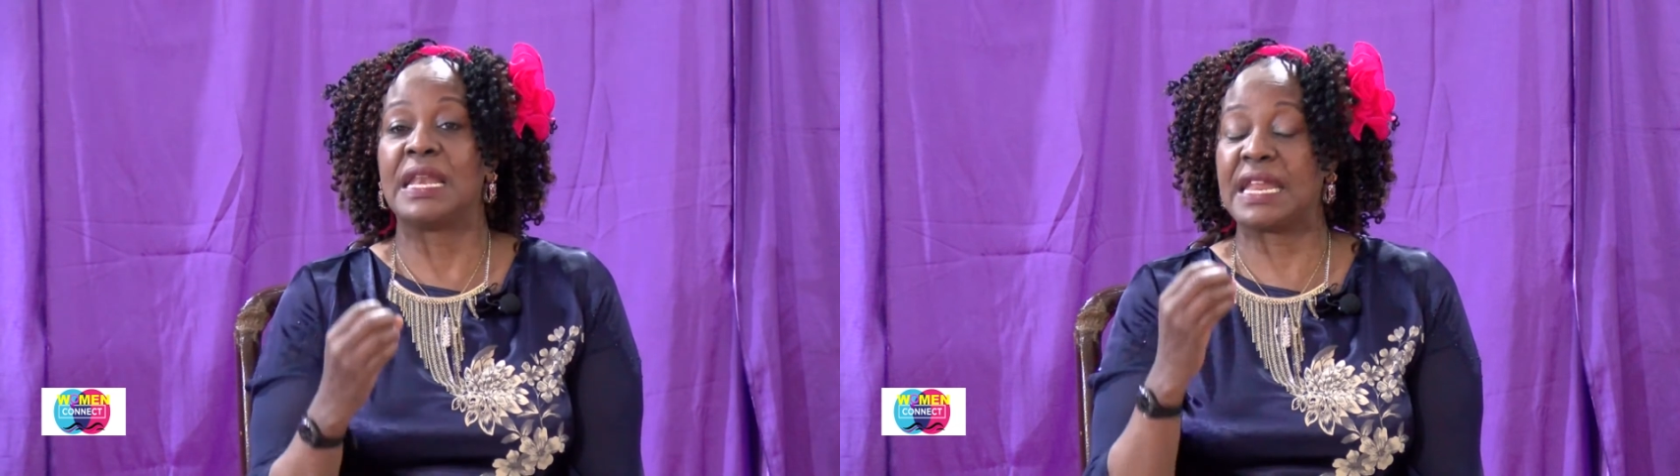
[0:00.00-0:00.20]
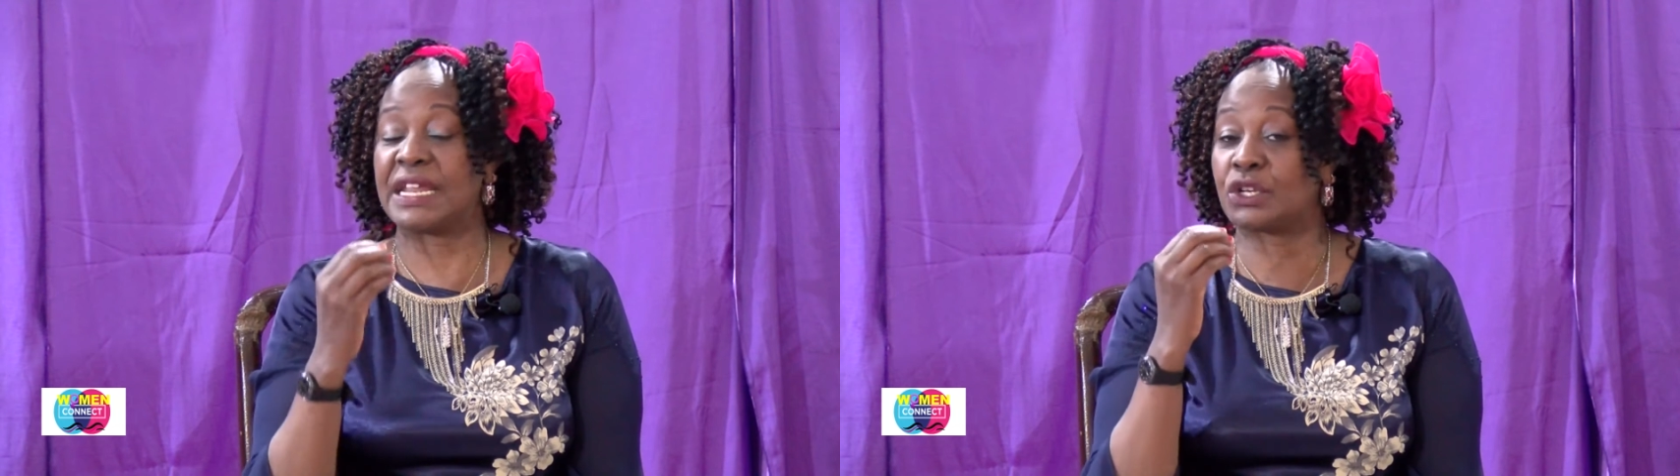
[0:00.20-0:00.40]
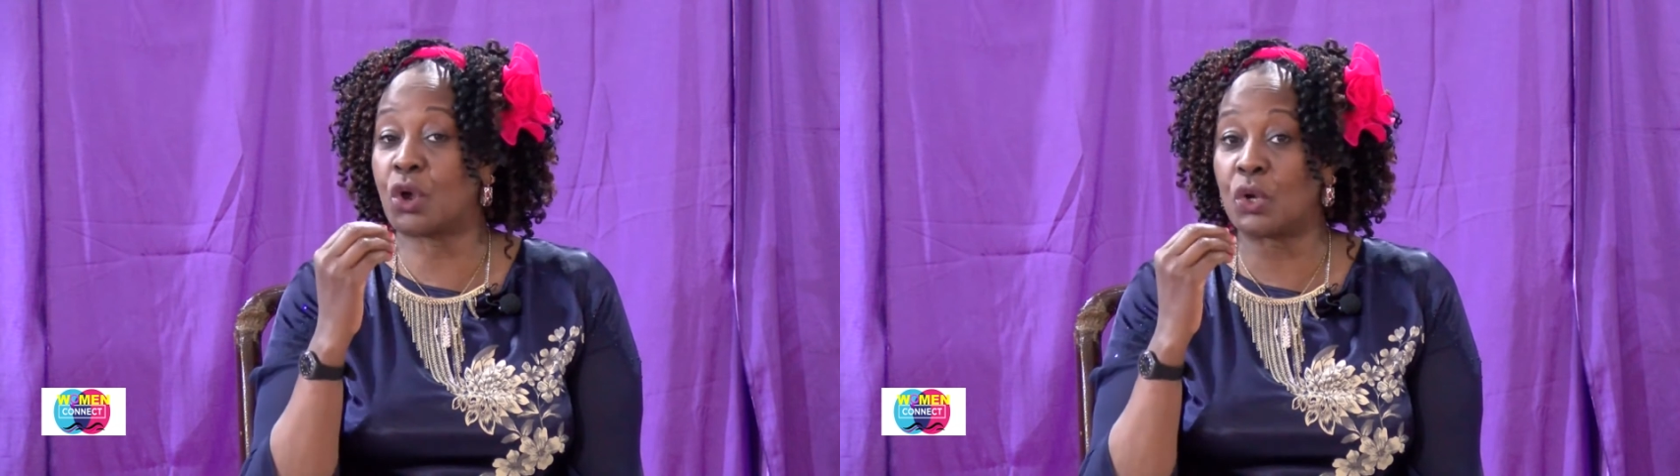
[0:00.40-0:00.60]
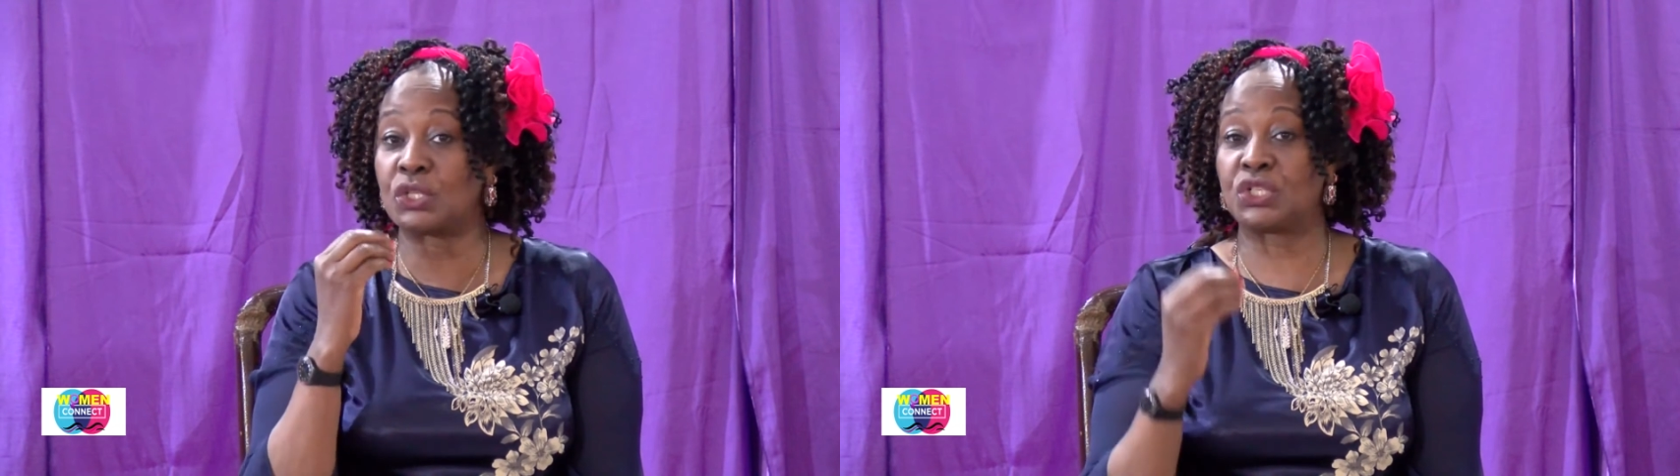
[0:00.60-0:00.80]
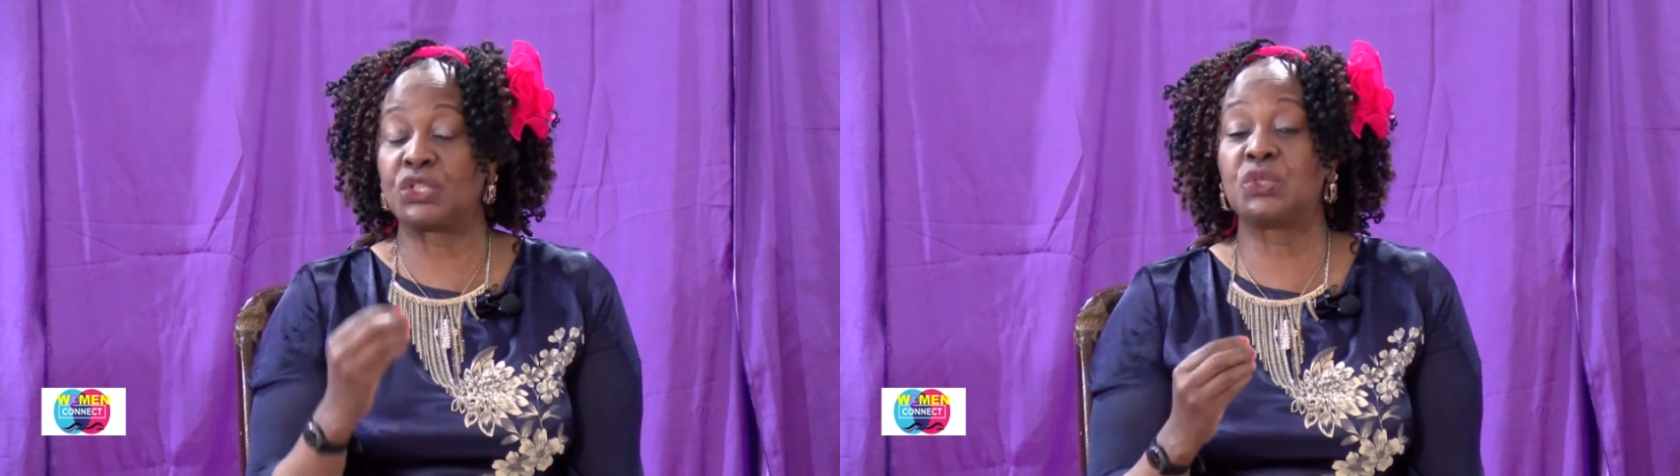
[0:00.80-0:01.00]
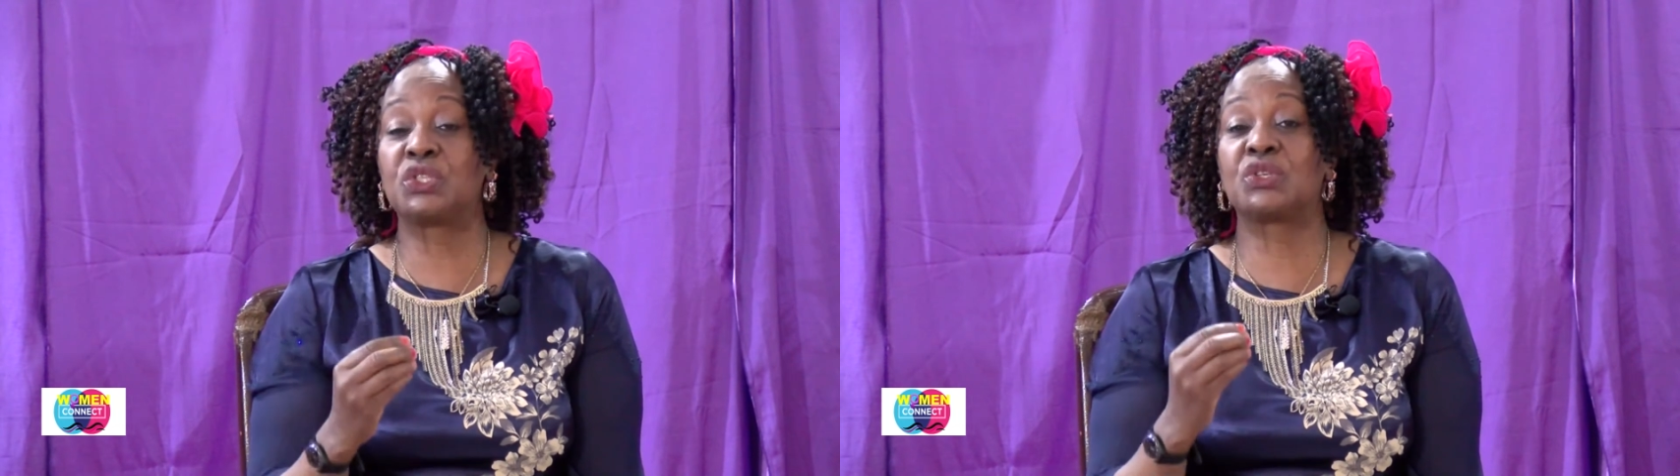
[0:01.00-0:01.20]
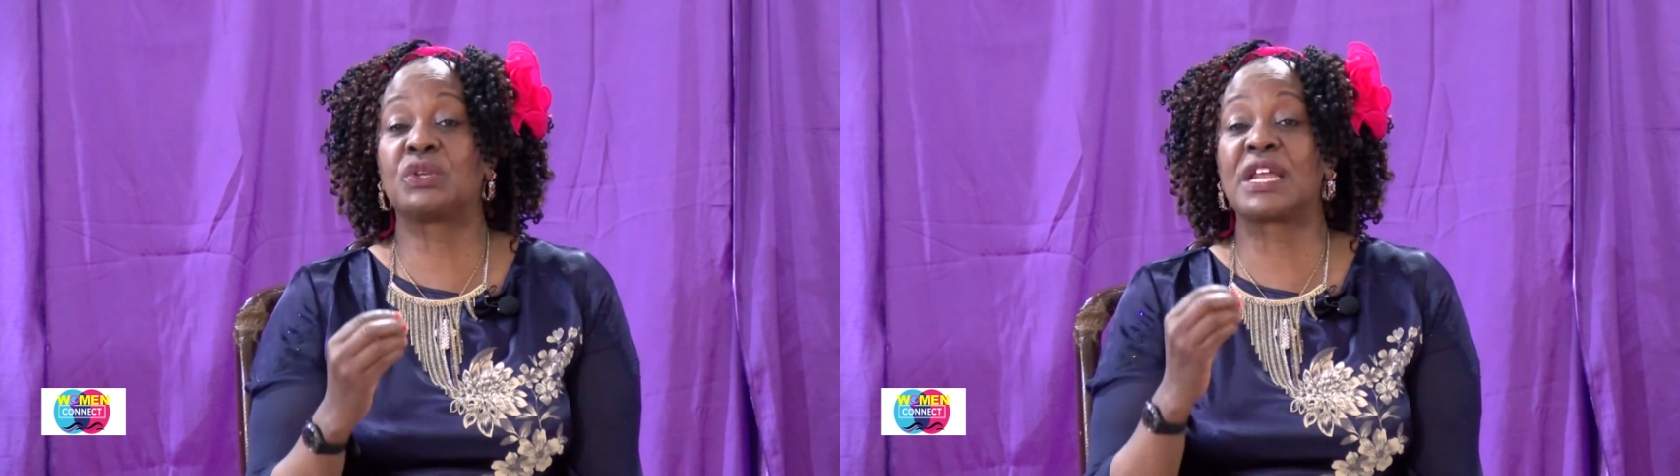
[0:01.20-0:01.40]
Let God use you,